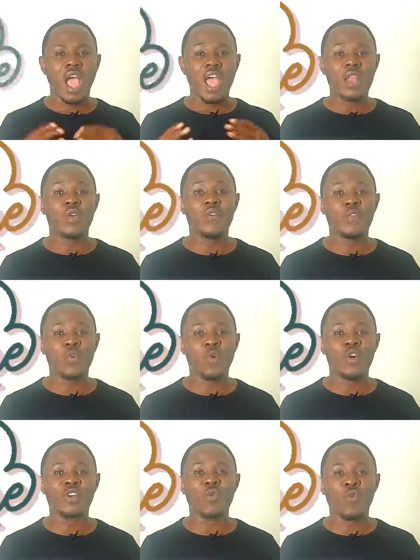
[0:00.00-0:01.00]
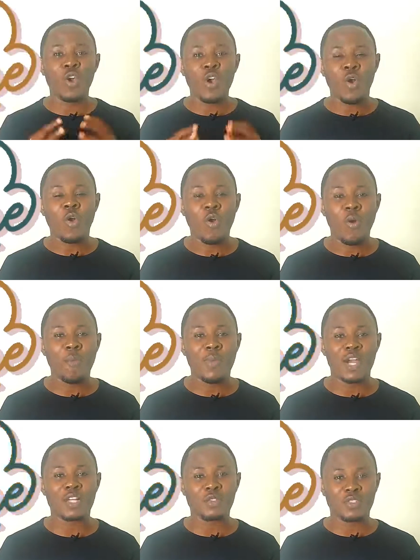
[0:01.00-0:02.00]
Hello everyone, welcome
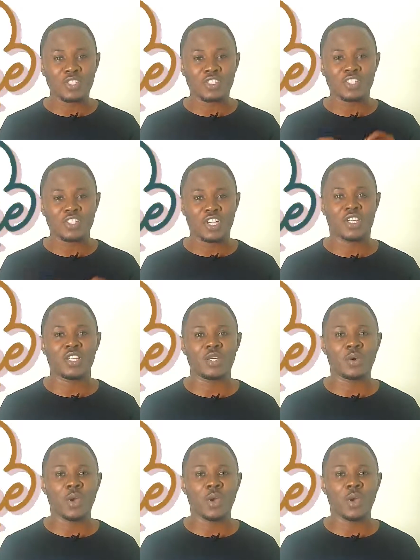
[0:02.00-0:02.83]
back to this channel.